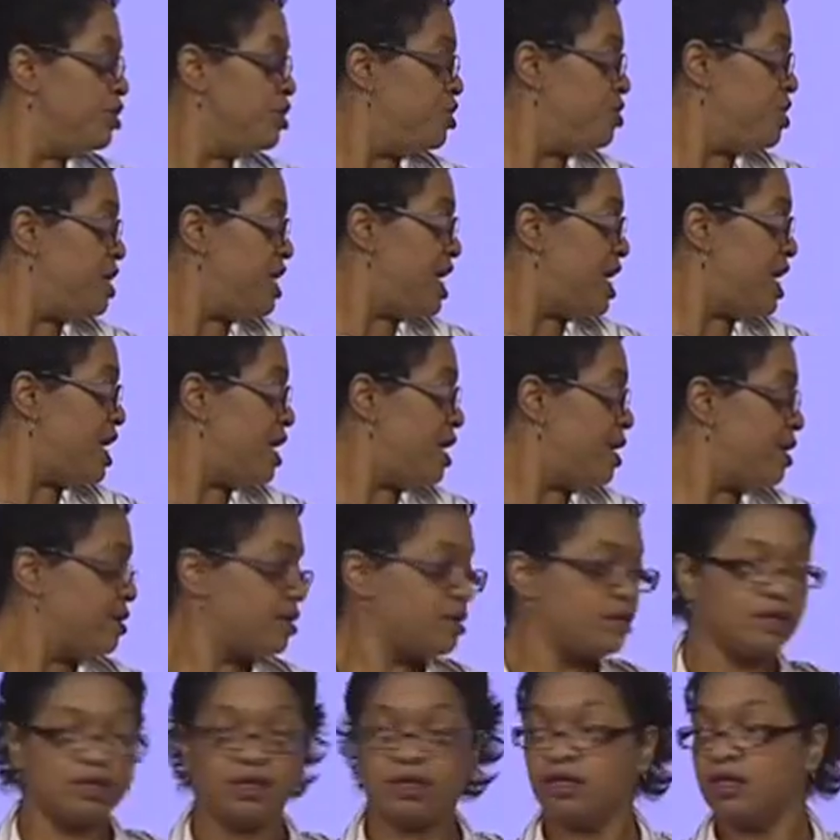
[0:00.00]
your
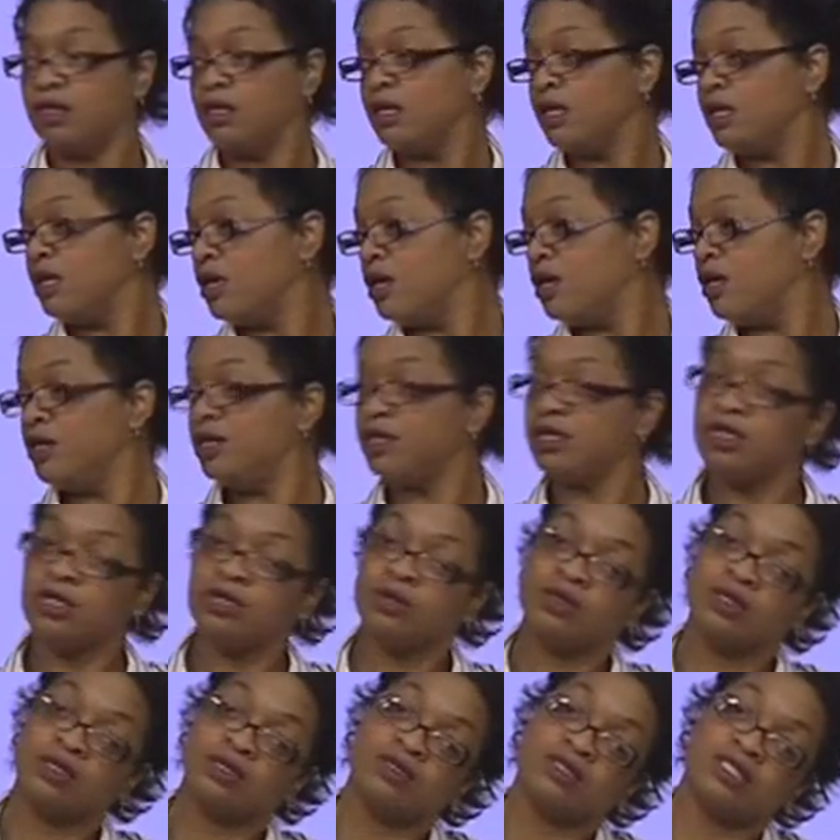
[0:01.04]
neck. You know, you can do
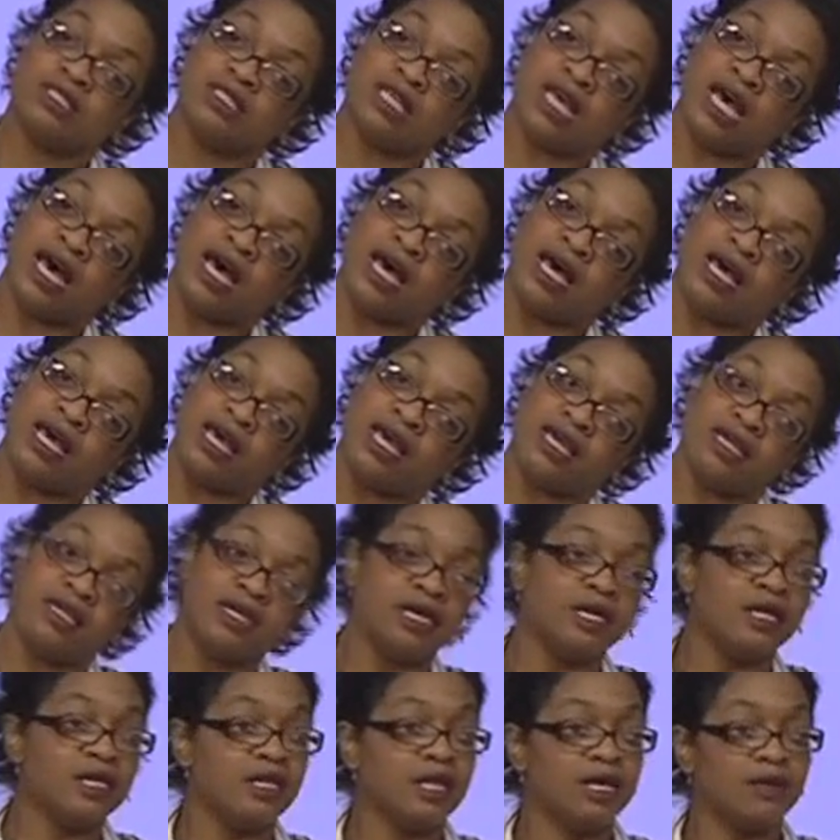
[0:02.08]
a little side.
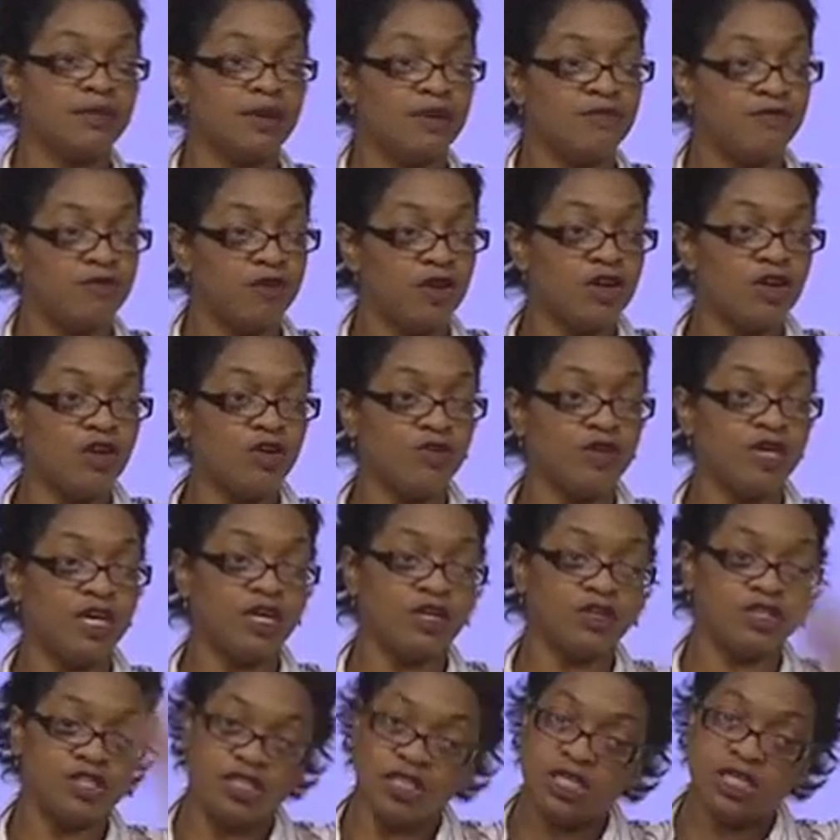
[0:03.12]
Like my friend over
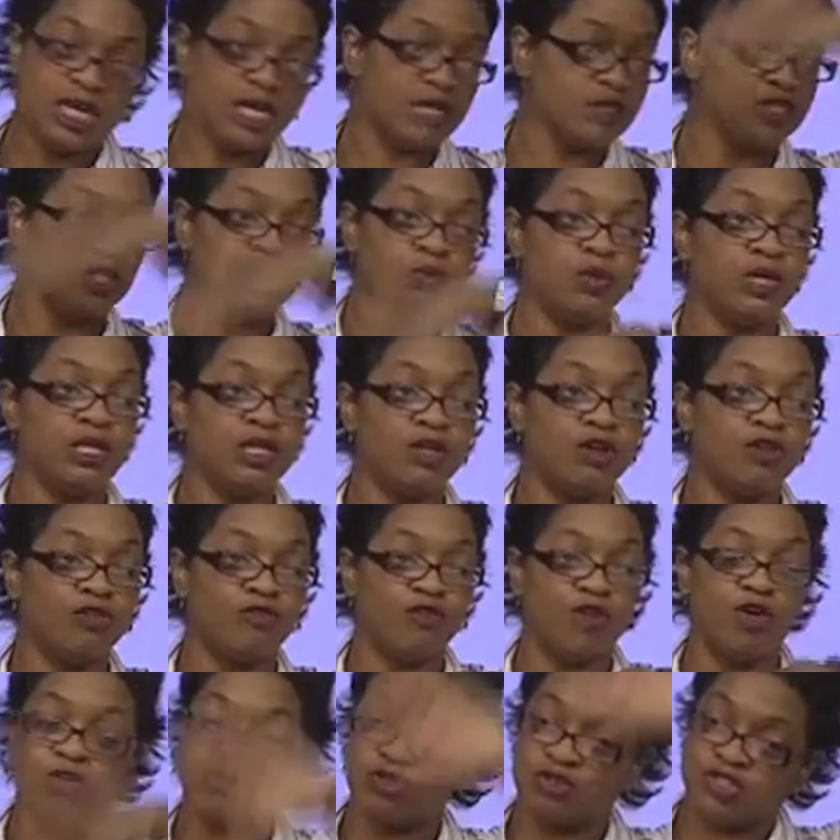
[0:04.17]
here, she went a little
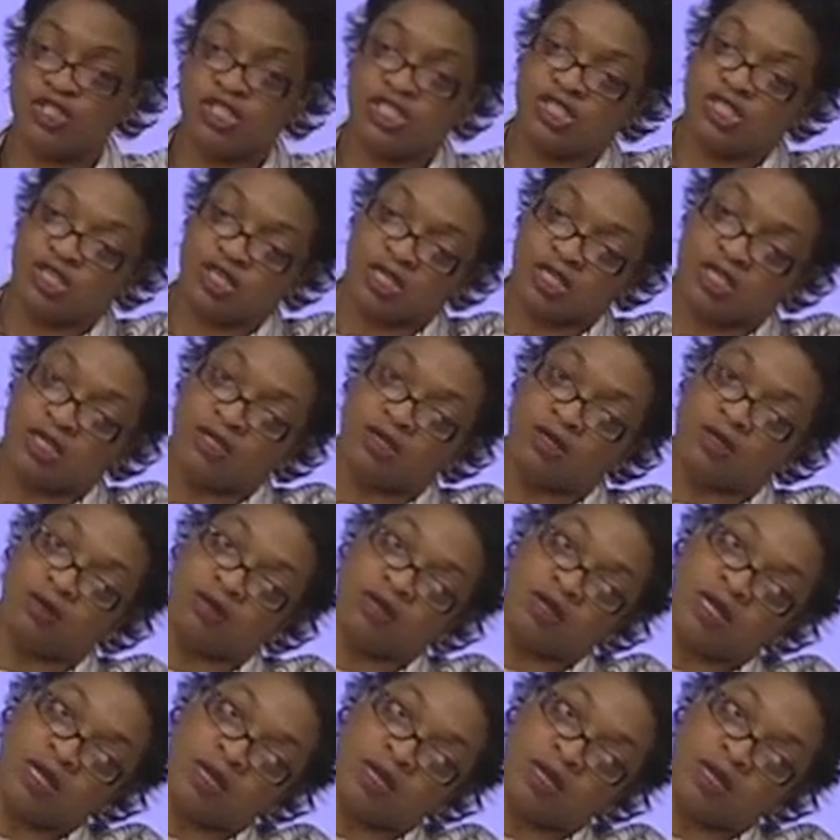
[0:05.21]
further. She took a little,